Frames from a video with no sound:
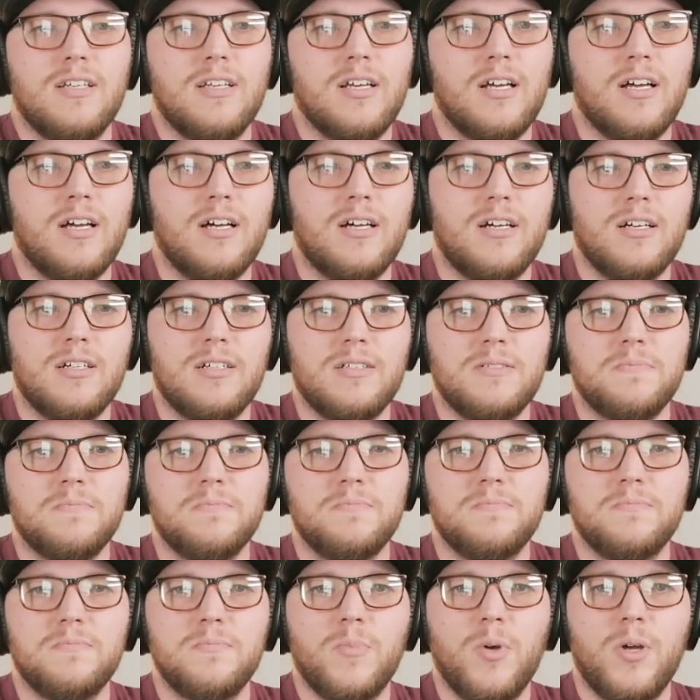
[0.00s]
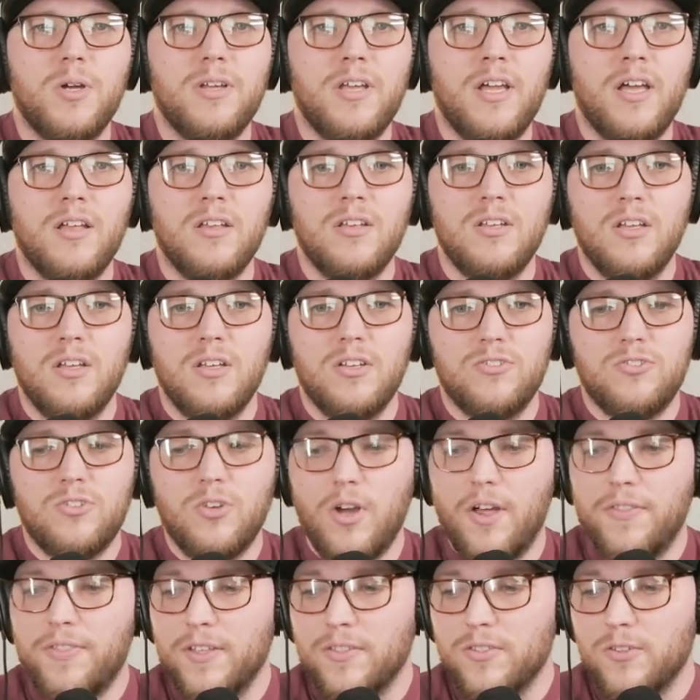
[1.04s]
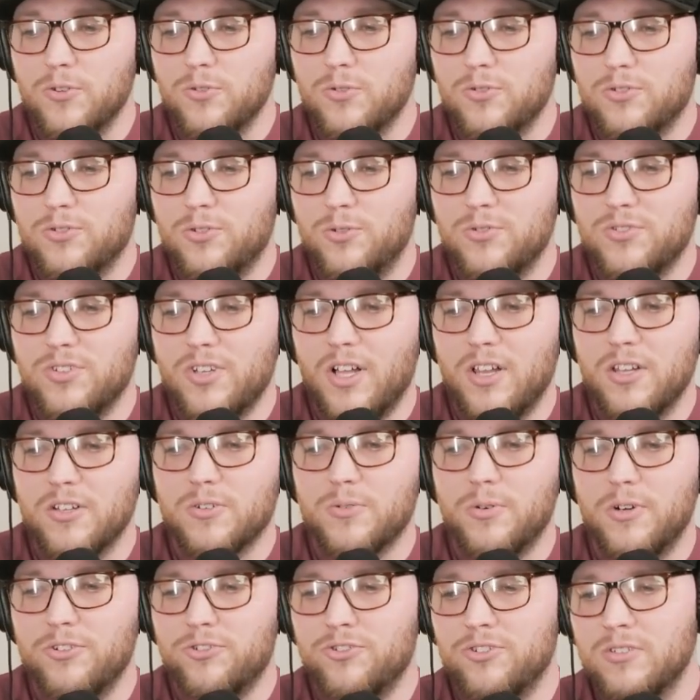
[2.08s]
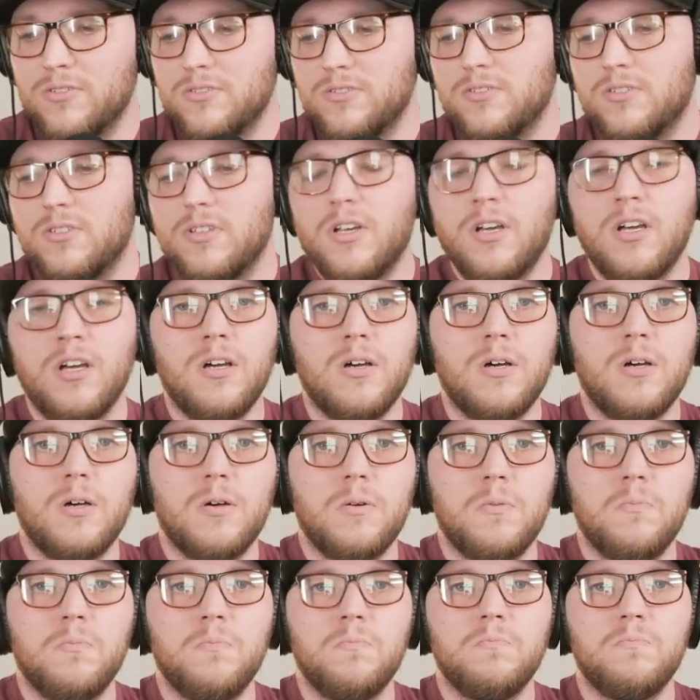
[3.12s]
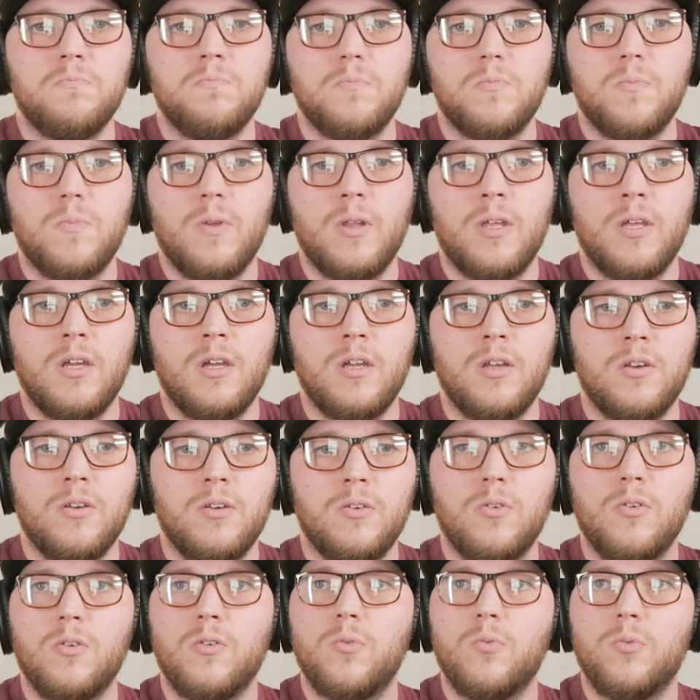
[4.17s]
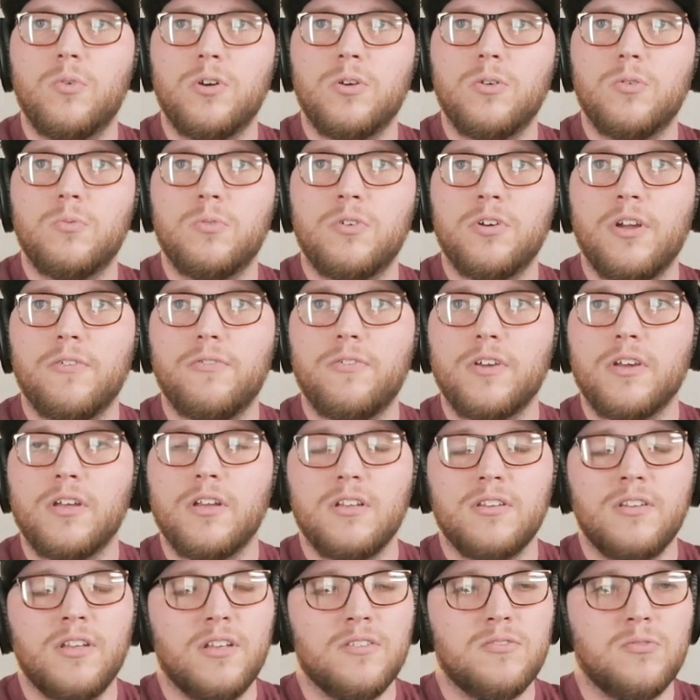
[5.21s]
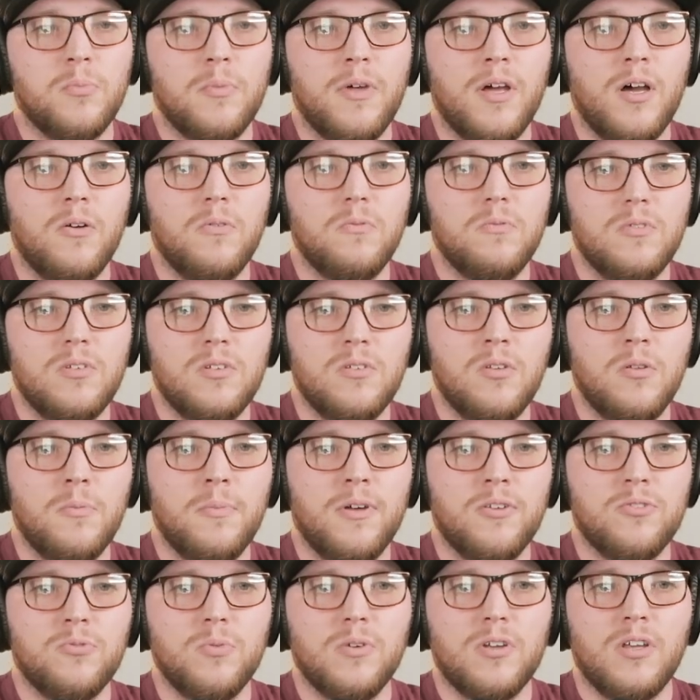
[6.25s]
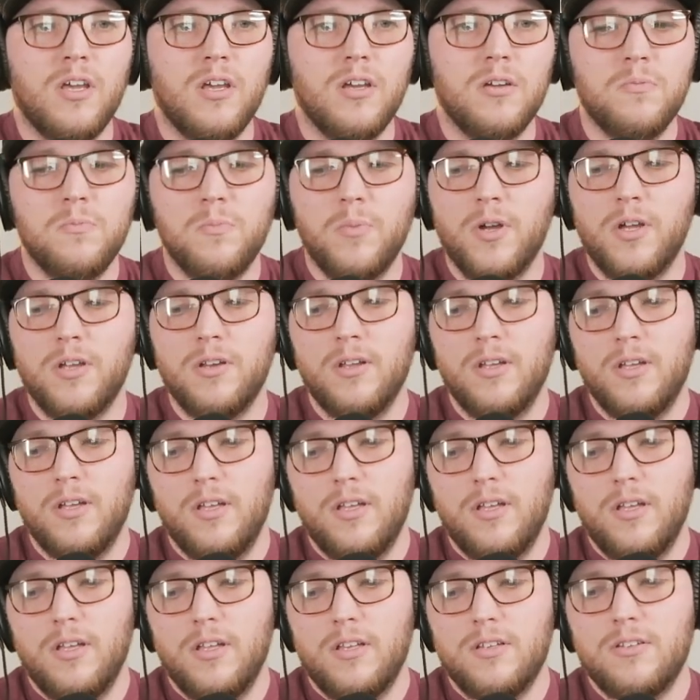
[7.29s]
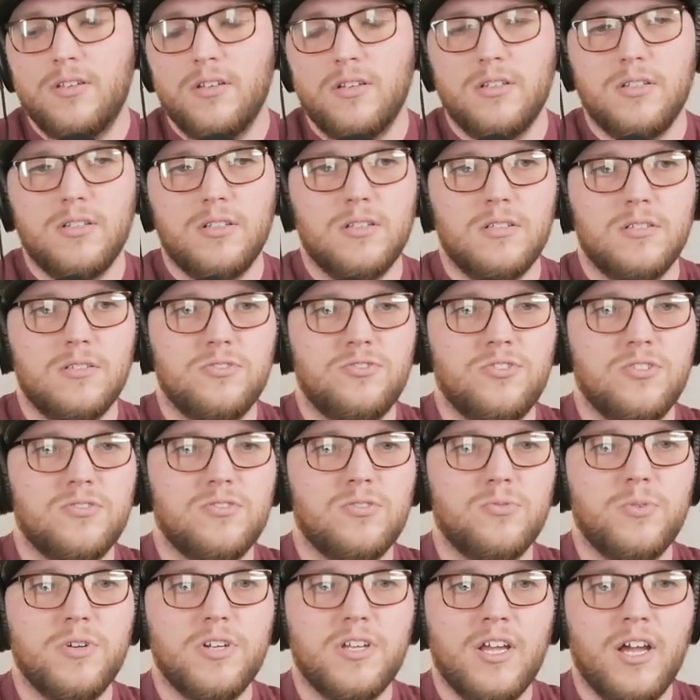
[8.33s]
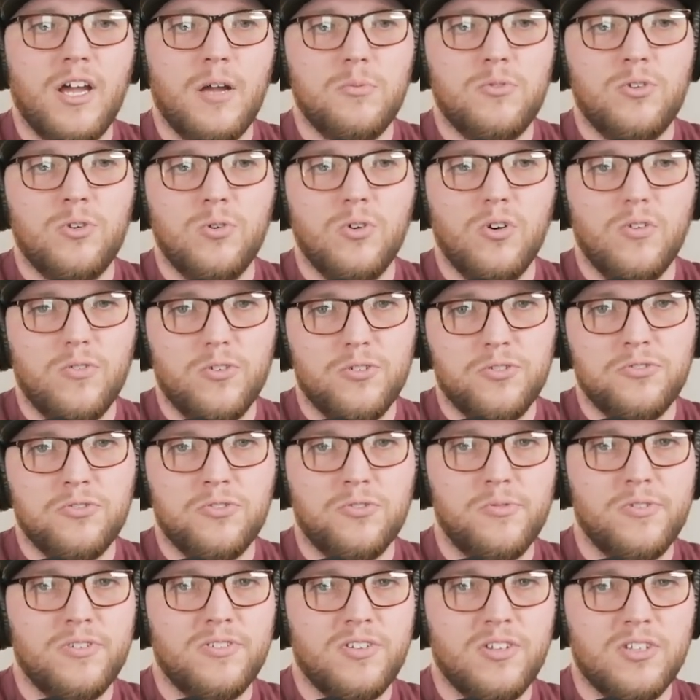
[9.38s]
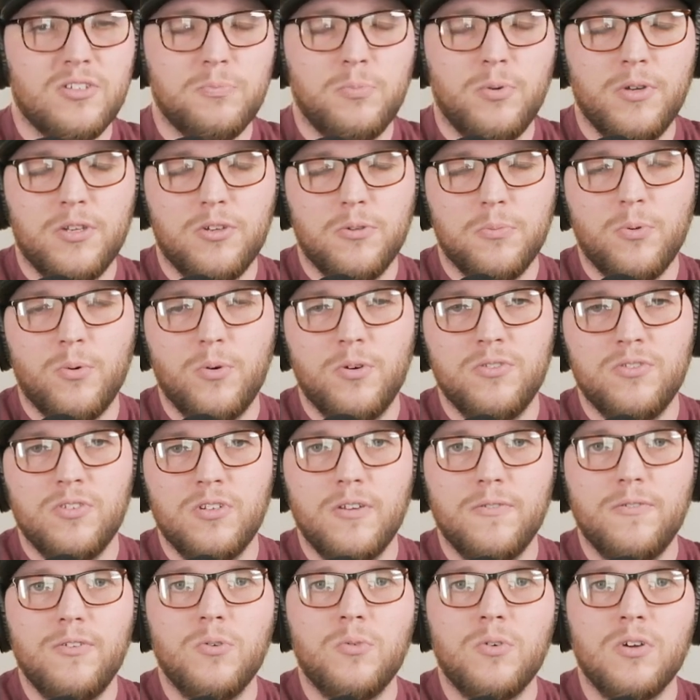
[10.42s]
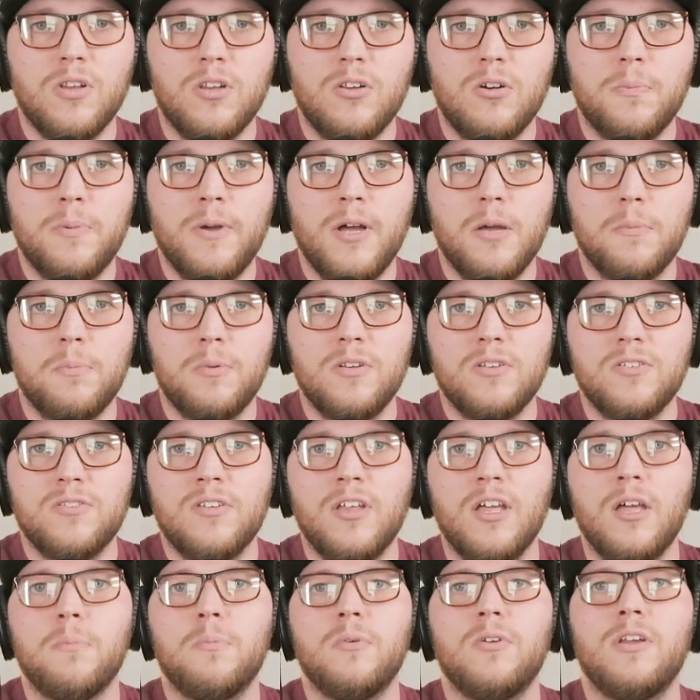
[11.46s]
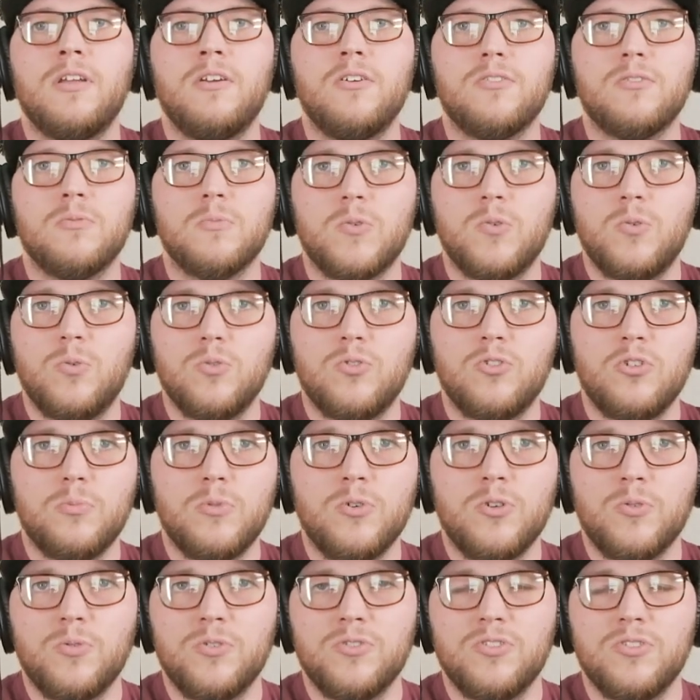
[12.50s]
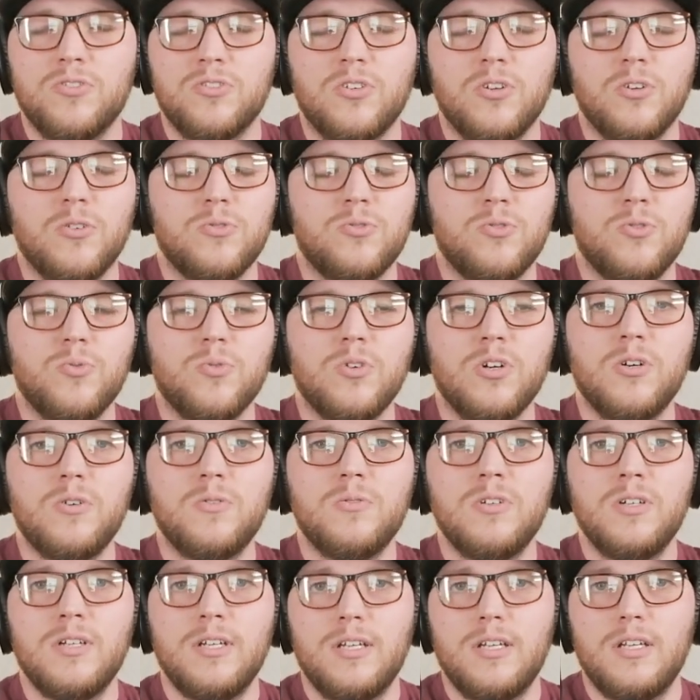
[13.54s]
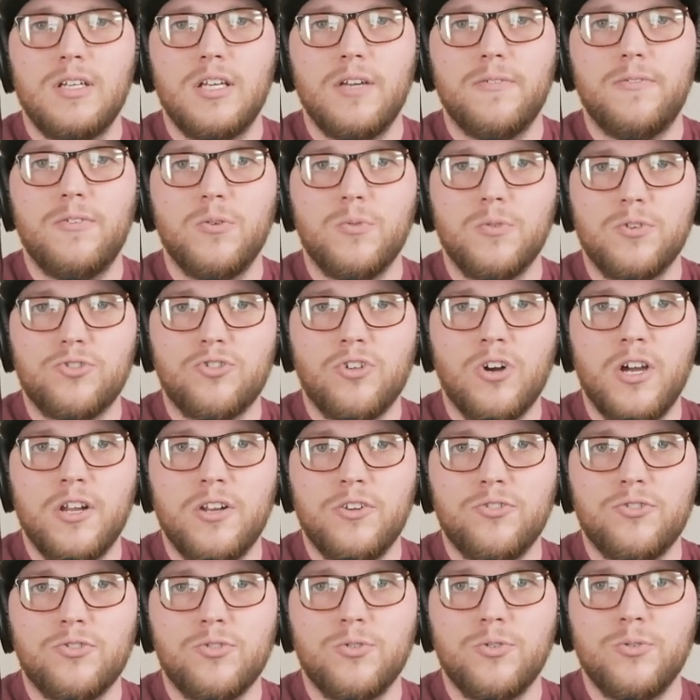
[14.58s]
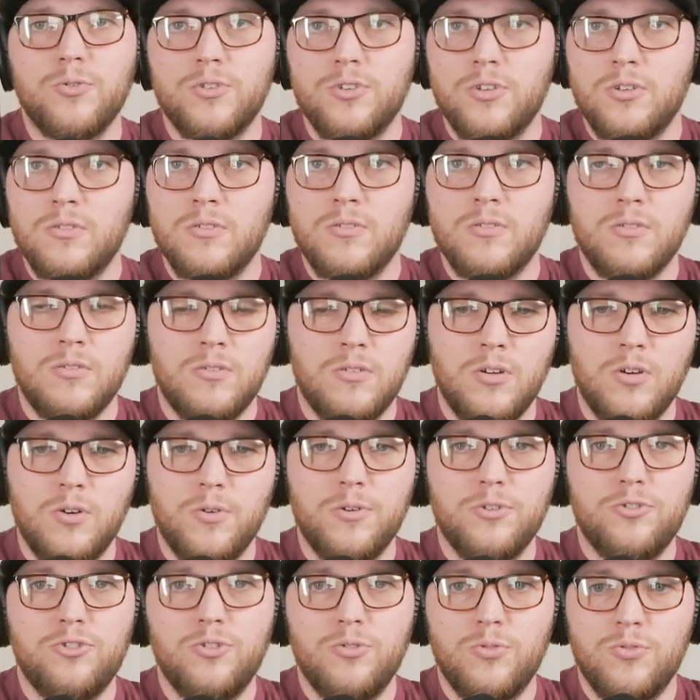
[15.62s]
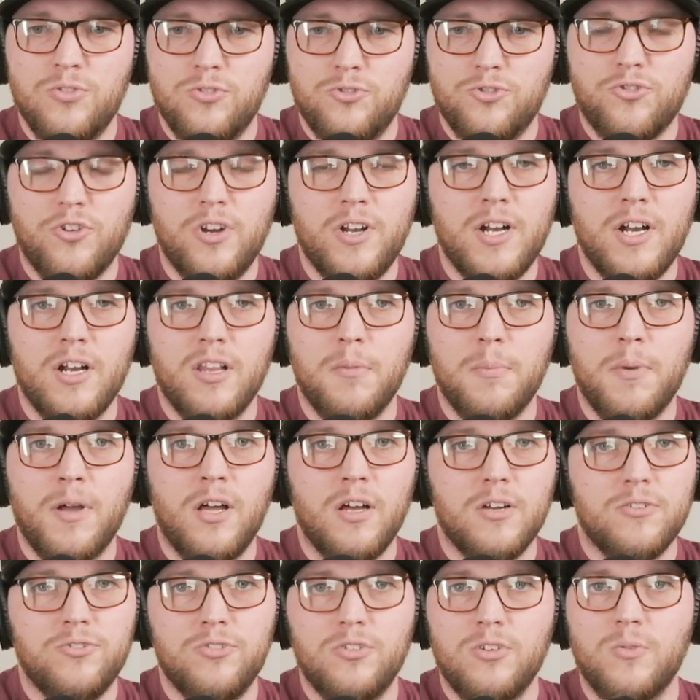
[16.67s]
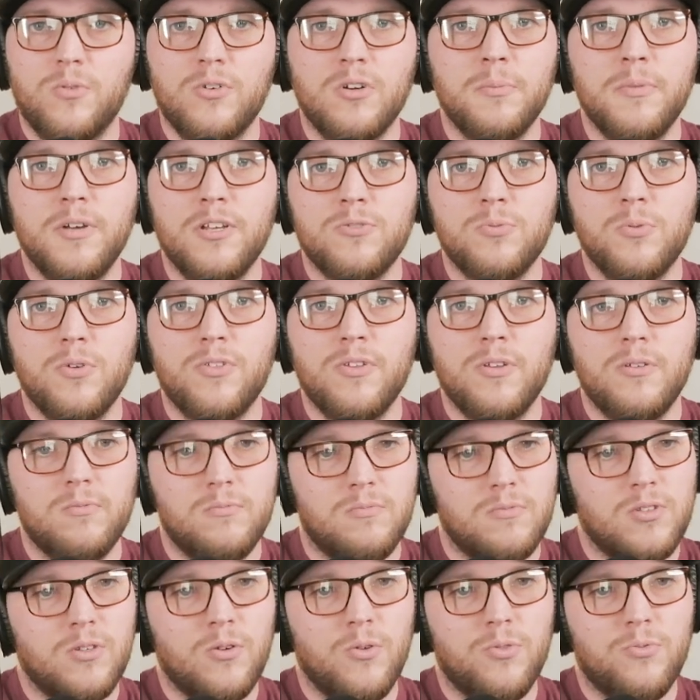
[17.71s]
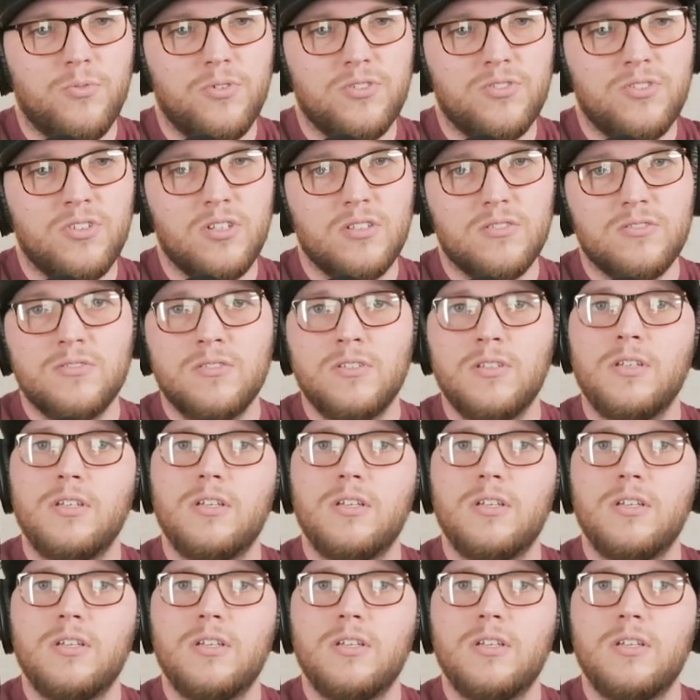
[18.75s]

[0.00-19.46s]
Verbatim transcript: But yeah, so I think those are 2 solid questions. And we're definitely gonna test them out the best we can. But to recap, 2.0 versus 3.6, pick your poison. If you want a little pep and step and hear some cool turbo noises, go 2.0. If you want tried and true and no issues and straight out of the box, you don't want to mess with it, go 3.6.